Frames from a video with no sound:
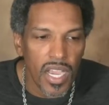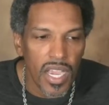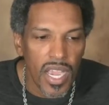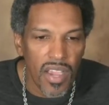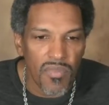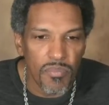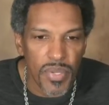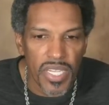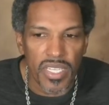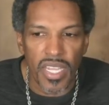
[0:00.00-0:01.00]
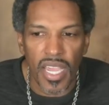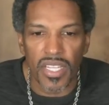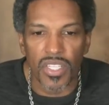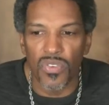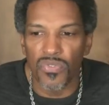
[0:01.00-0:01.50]
have been at
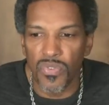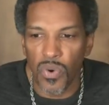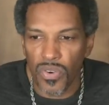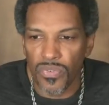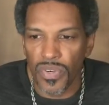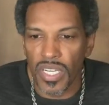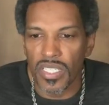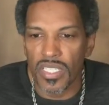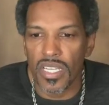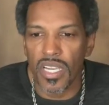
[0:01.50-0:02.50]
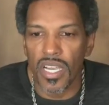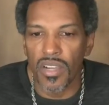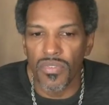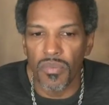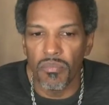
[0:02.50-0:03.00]
the forefront
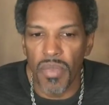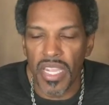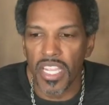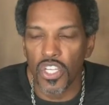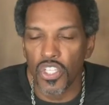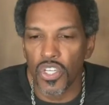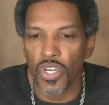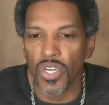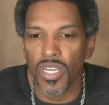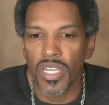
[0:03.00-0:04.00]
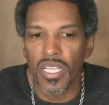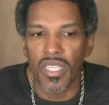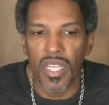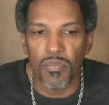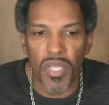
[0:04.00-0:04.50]
of making sure
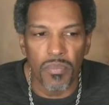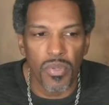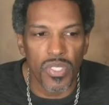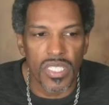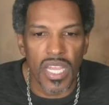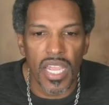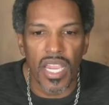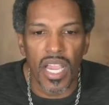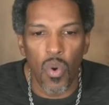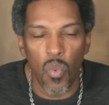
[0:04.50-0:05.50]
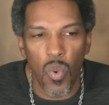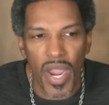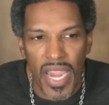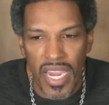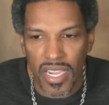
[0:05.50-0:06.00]
that people stay
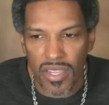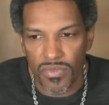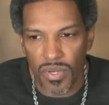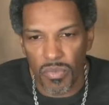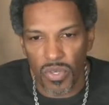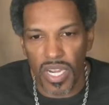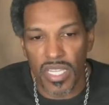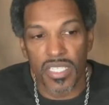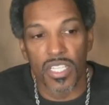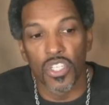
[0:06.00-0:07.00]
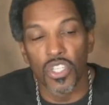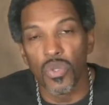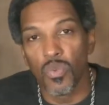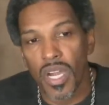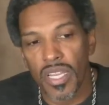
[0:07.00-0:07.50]
away from Christ. The new
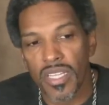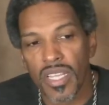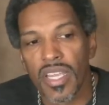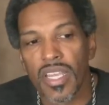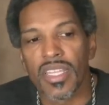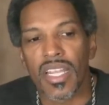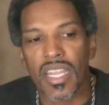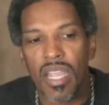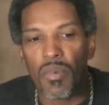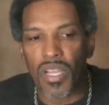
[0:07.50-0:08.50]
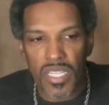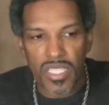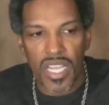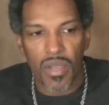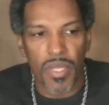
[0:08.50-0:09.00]
one that came out, he's
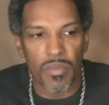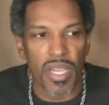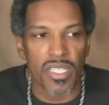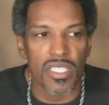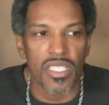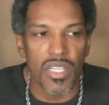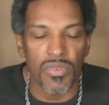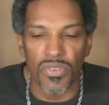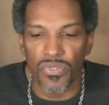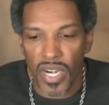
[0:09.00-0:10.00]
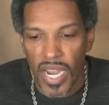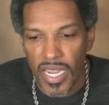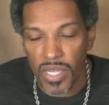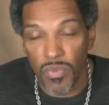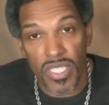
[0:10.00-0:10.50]
now been passed, as Stephen Fry.
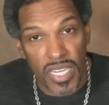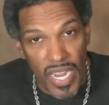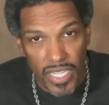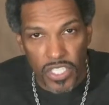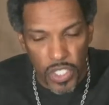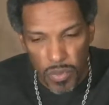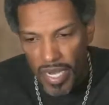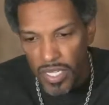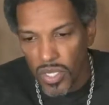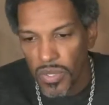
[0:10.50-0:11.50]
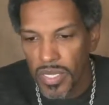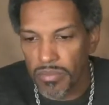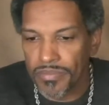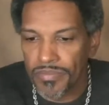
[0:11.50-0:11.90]
He was an actor, you might know him.